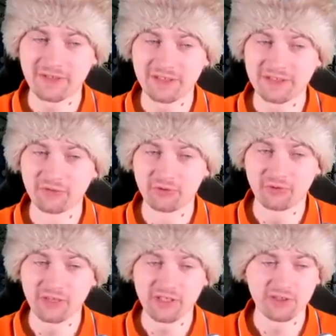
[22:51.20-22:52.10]
if there is good
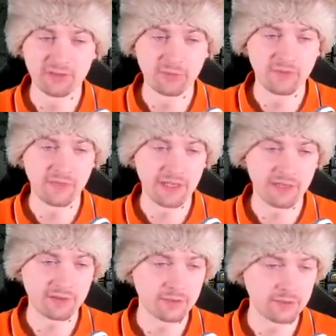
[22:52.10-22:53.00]
relations
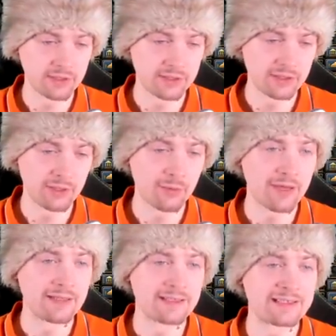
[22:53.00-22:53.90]
modifier, so we just go
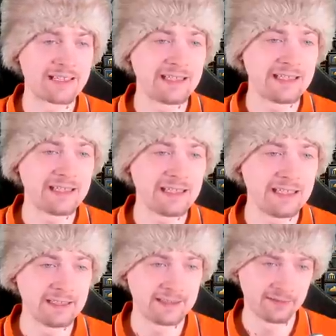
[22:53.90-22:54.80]
and send an
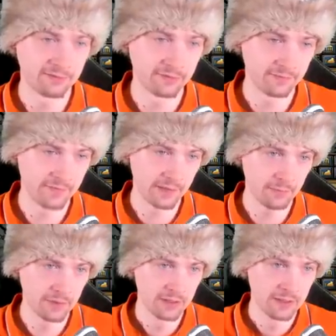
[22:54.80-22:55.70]
insult of
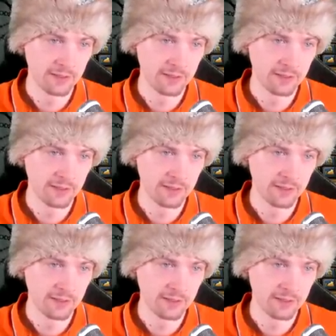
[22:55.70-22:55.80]
them,